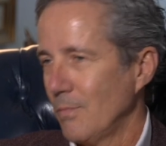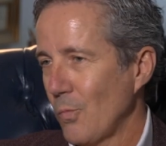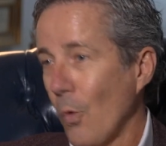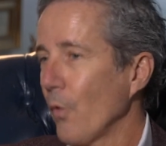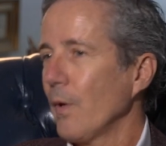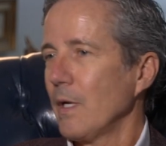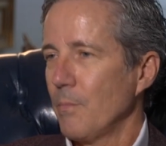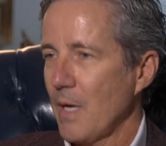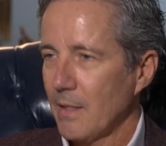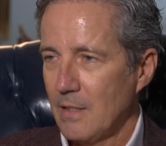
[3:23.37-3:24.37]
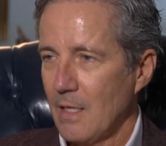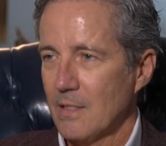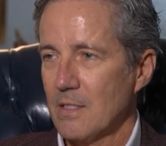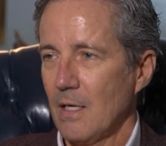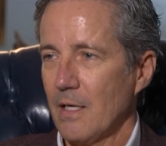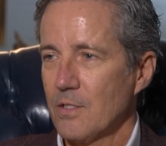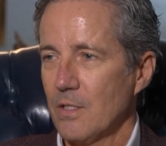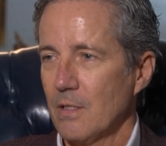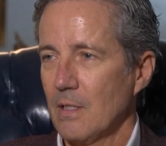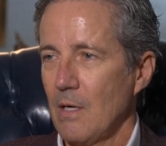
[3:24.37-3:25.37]
worry about the next
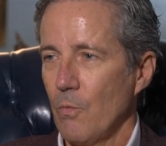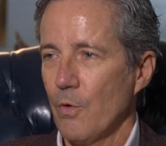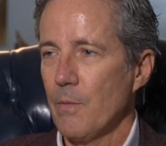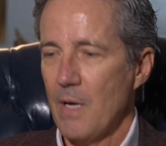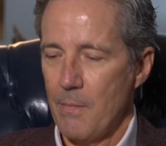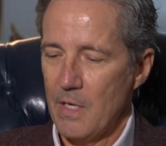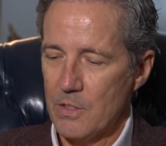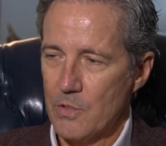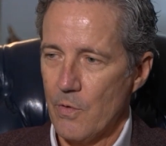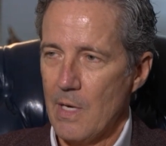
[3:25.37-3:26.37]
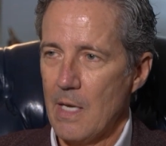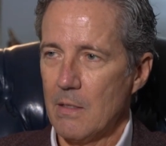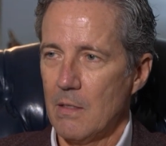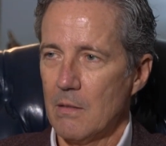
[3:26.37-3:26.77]
election. I worried about making sure I